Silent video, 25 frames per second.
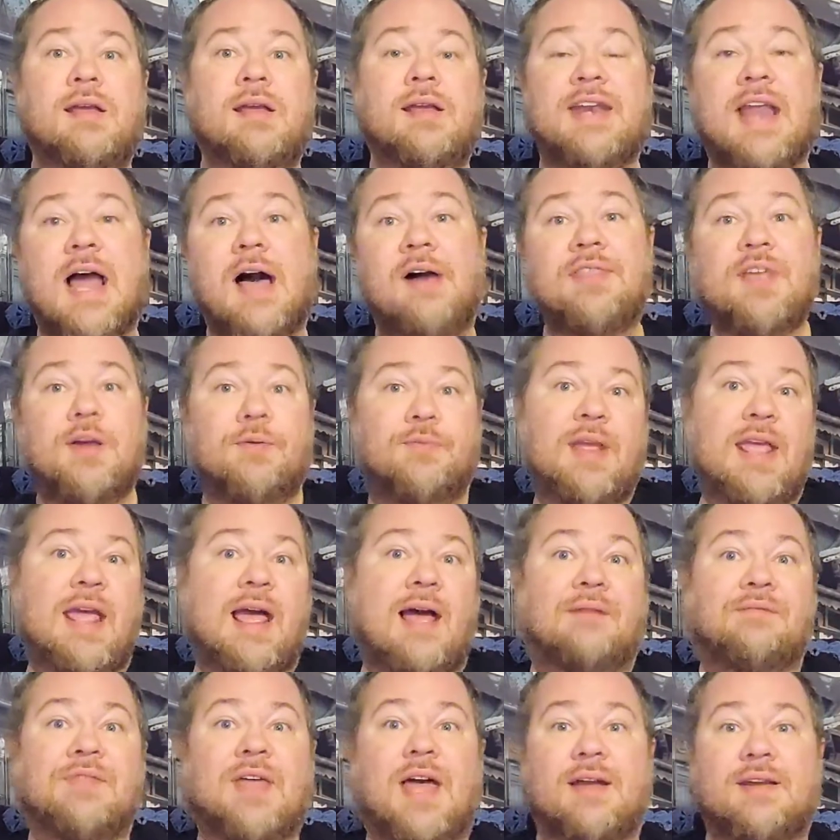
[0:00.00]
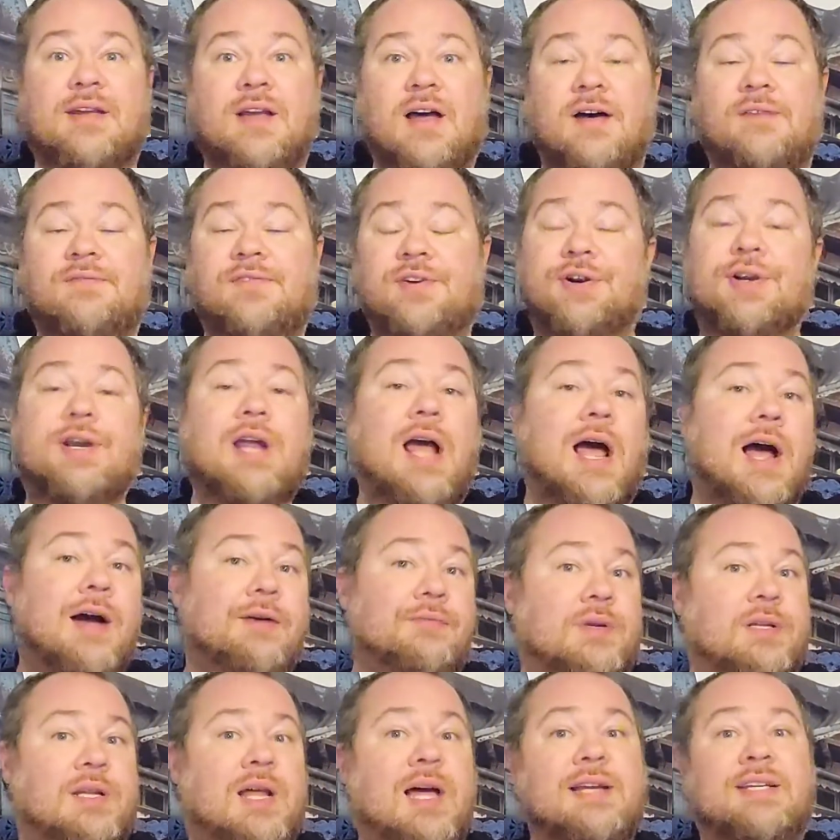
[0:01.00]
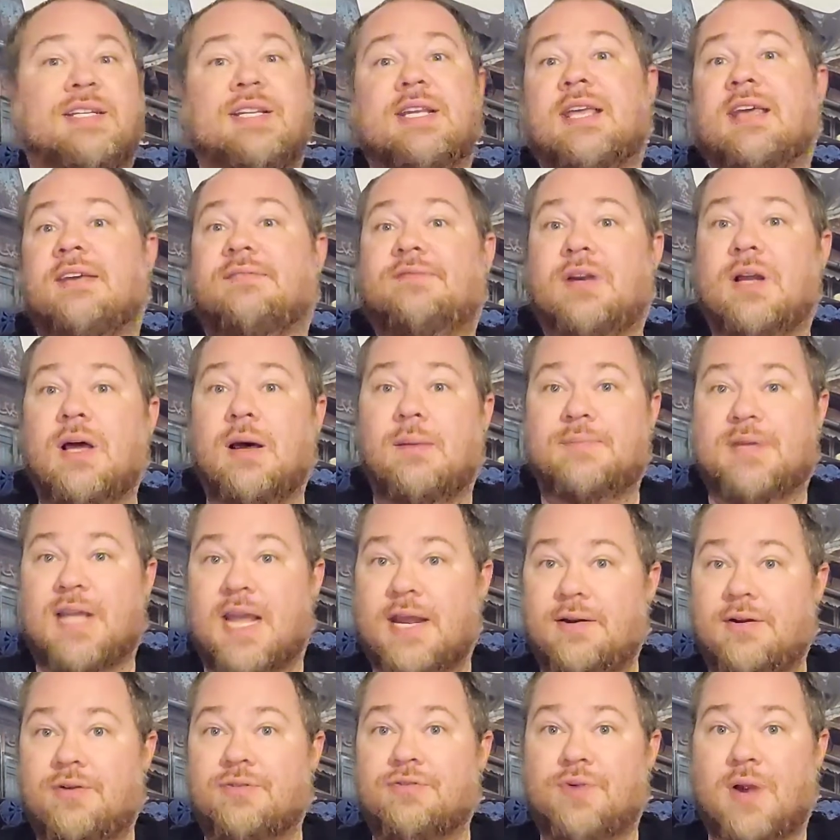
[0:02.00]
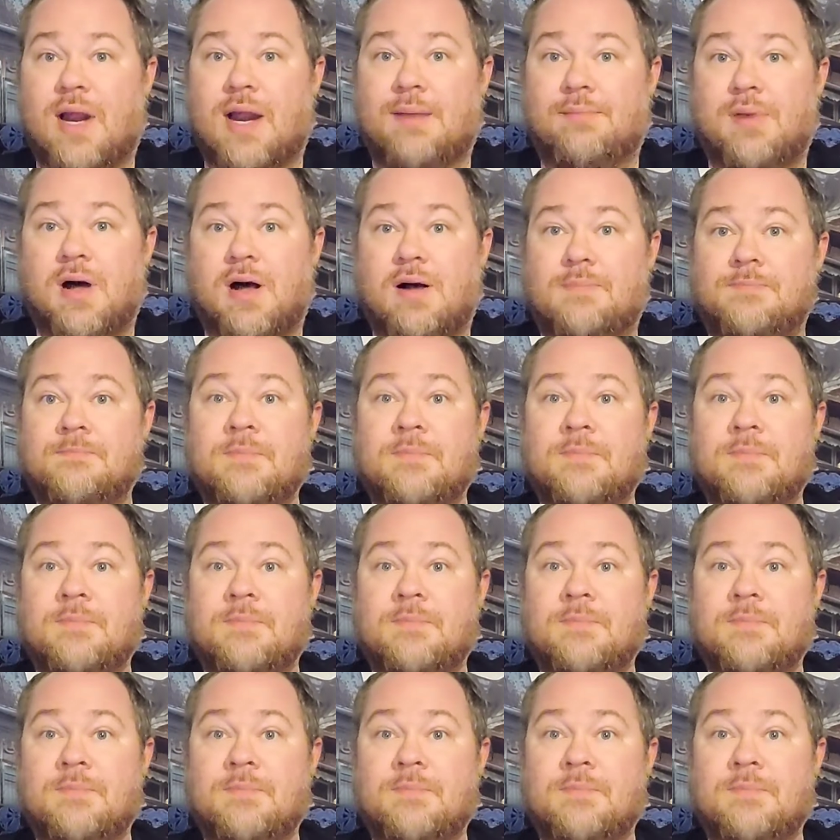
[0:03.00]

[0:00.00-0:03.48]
Now that we have that covered, I would like to give an update on Grandma.